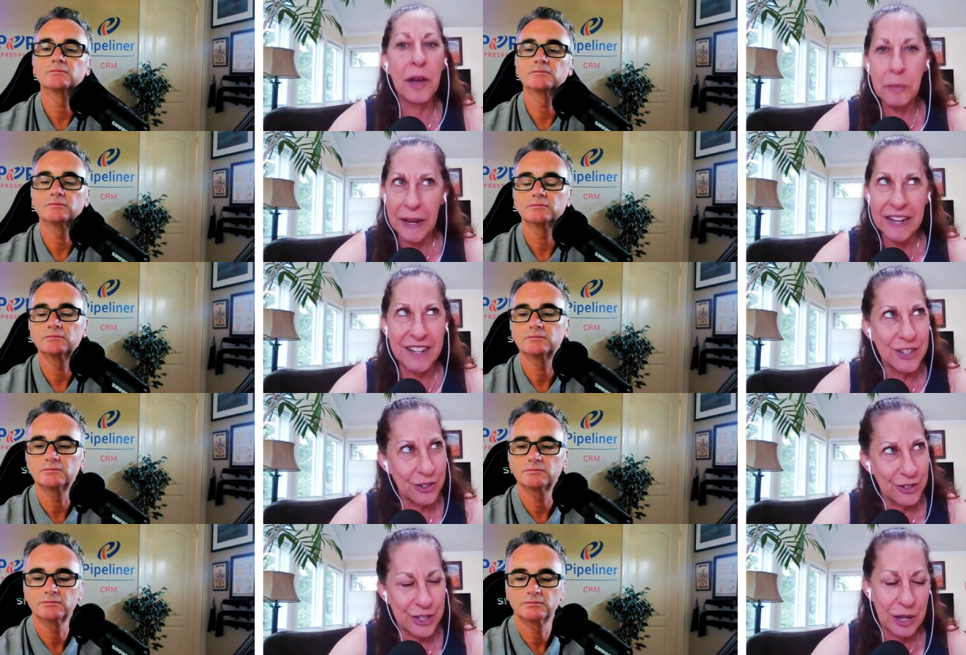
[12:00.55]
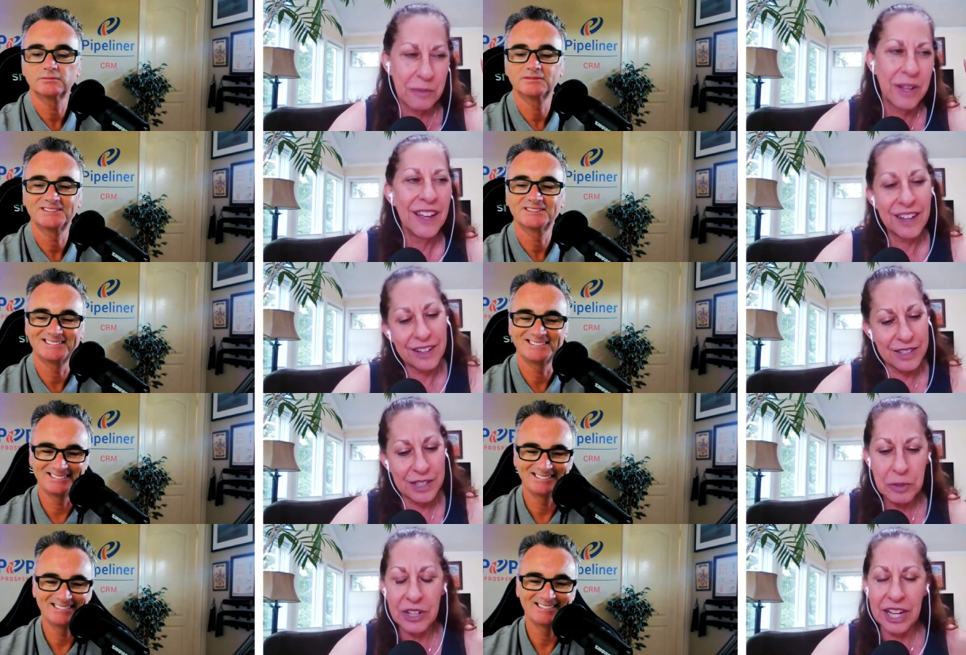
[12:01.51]
Speaker 1: unpaid internship, because
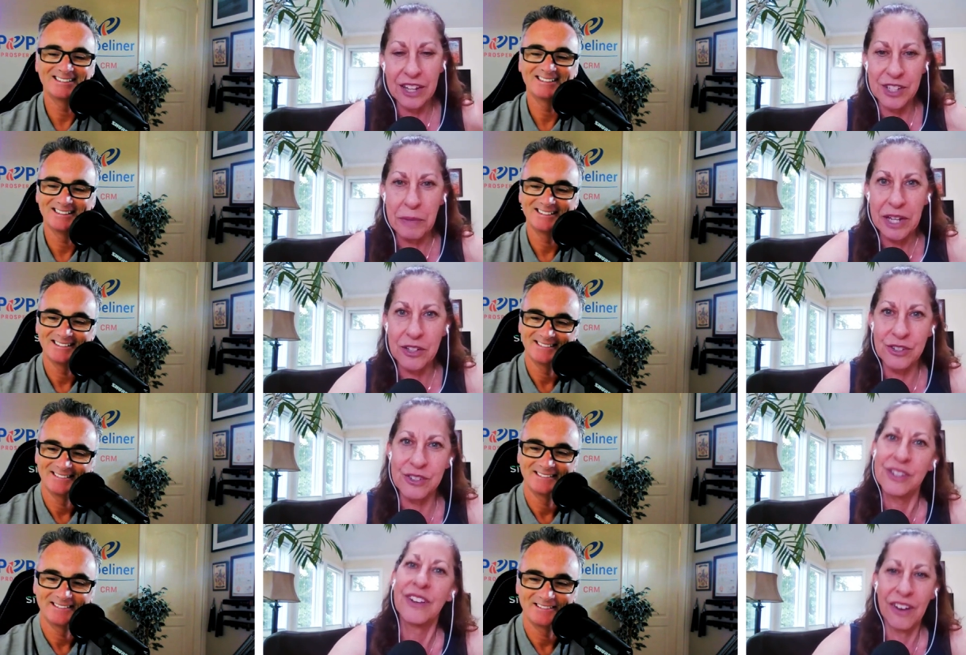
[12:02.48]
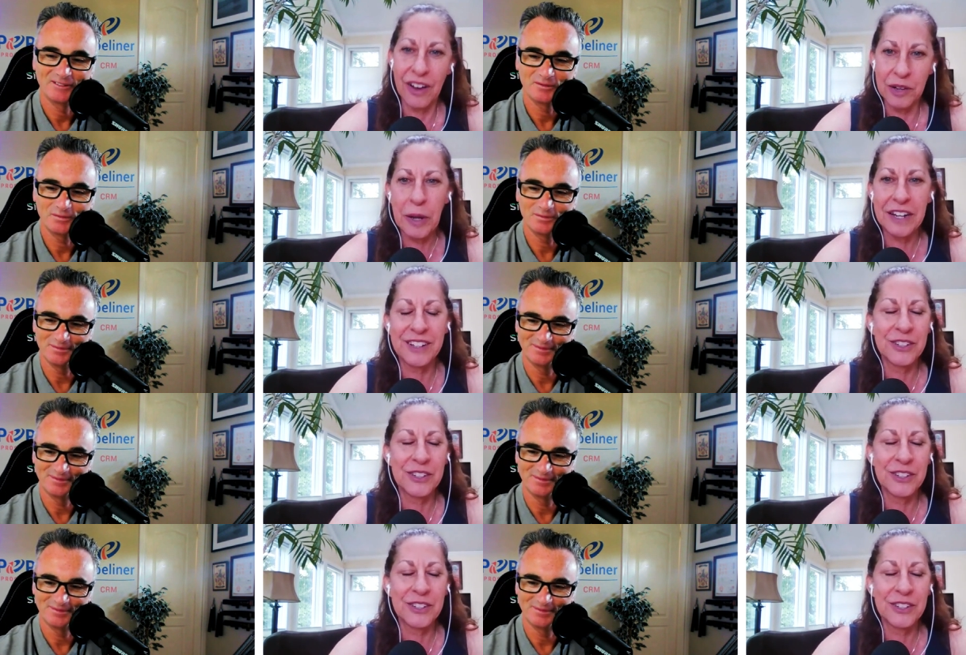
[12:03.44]
mm-hmm. communication majors unpaid mm.